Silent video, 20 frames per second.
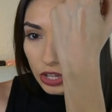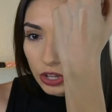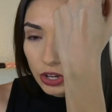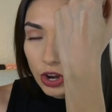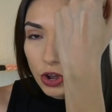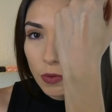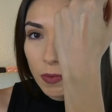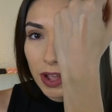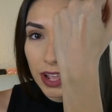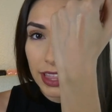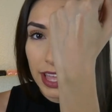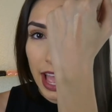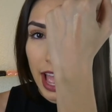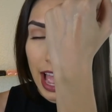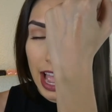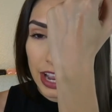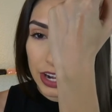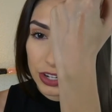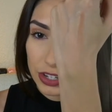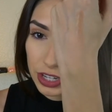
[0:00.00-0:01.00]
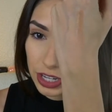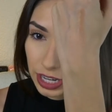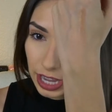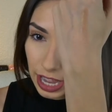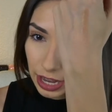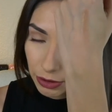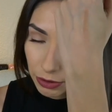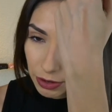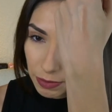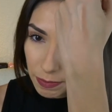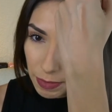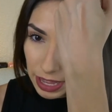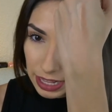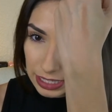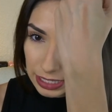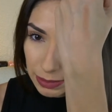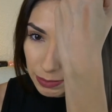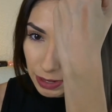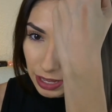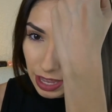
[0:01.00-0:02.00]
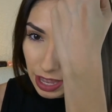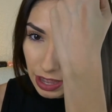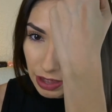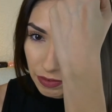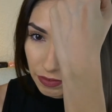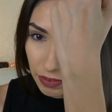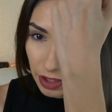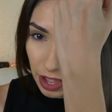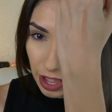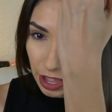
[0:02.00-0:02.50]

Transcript: You know what that actually kind of reminds me of?